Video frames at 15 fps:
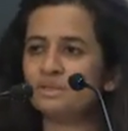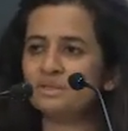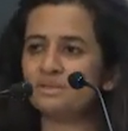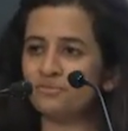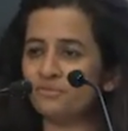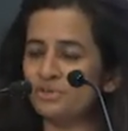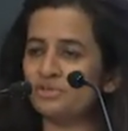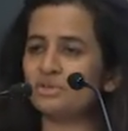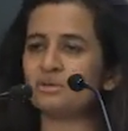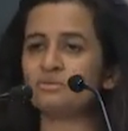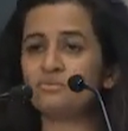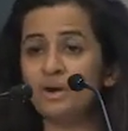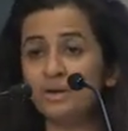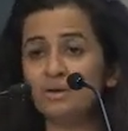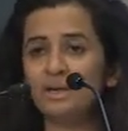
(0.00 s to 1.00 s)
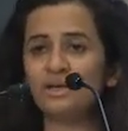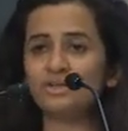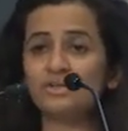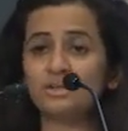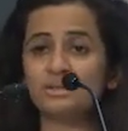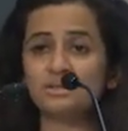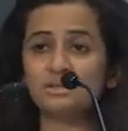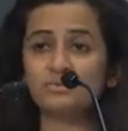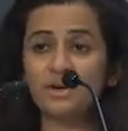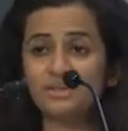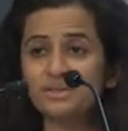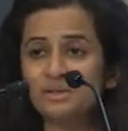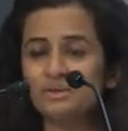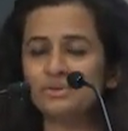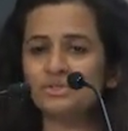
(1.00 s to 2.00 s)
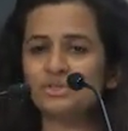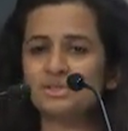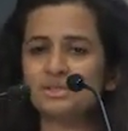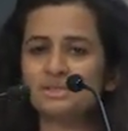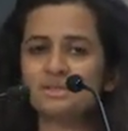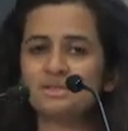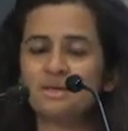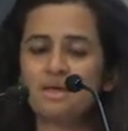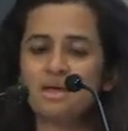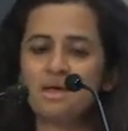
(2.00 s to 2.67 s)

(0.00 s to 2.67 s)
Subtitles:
sufficient regulations, resolutions